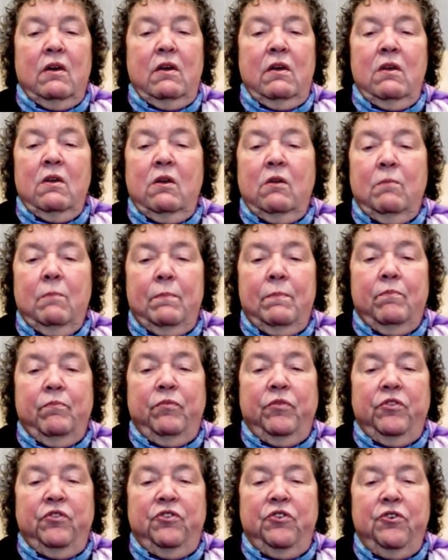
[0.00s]
You know,
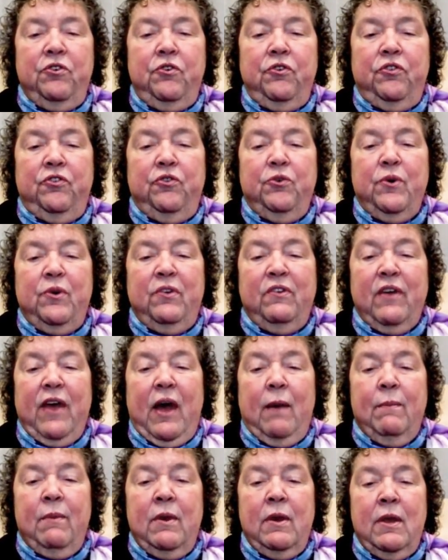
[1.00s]
choose to
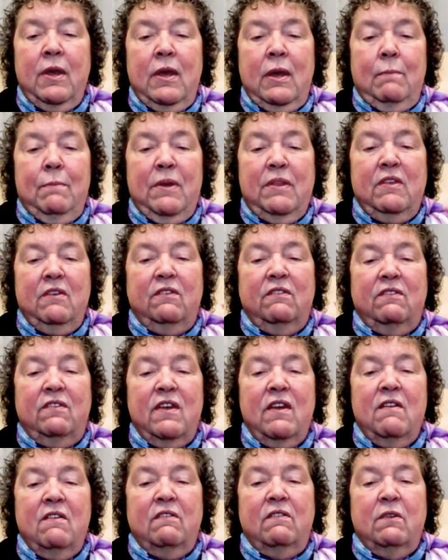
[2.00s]
examine, but the
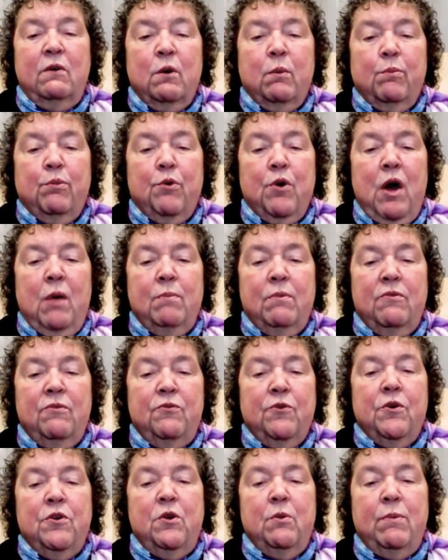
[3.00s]
sins that are brought
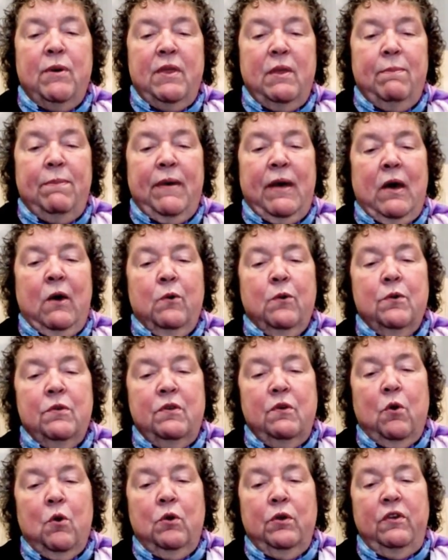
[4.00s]
before you by the power of
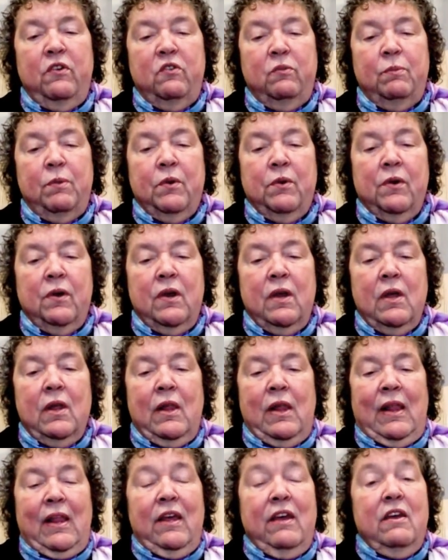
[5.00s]
the Holy Spirit,
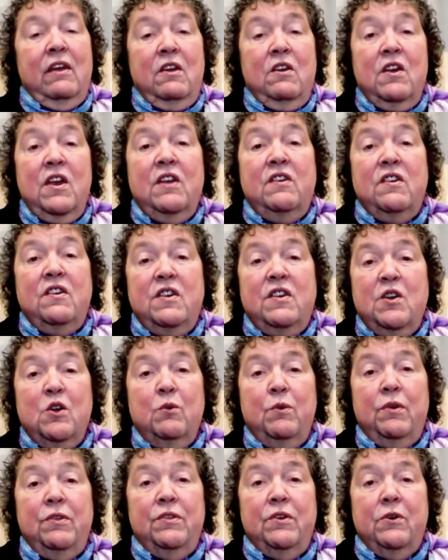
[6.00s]
you need to
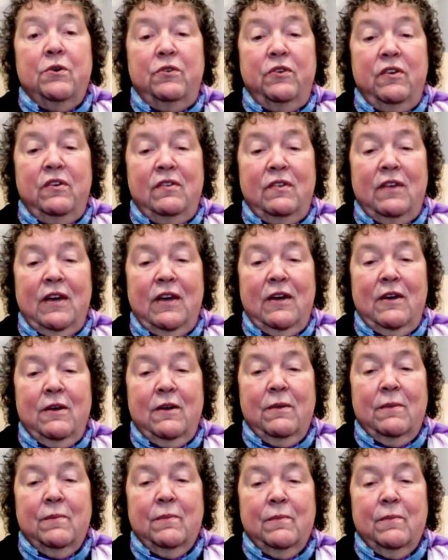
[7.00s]
deal with those, he said.